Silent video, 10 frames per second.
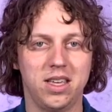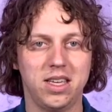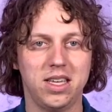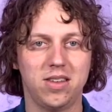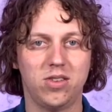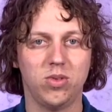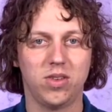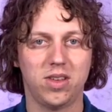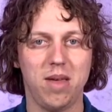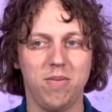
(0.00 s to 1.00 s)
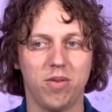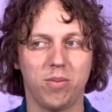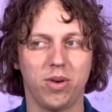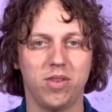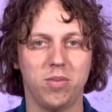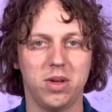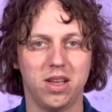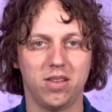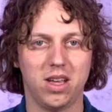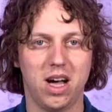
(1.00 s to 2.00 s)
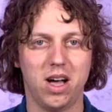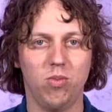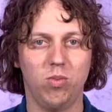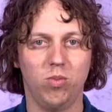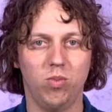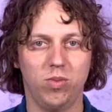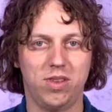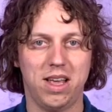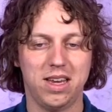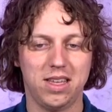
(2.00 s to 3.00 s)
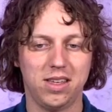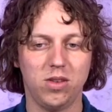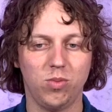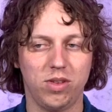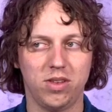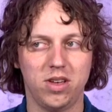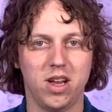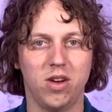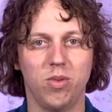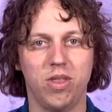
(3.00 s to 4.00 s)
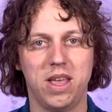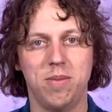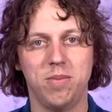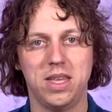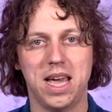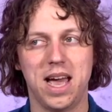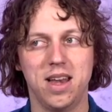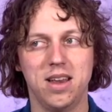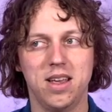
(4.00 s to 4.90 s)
he gets to escape from prison because God said he wasn't done with him yet.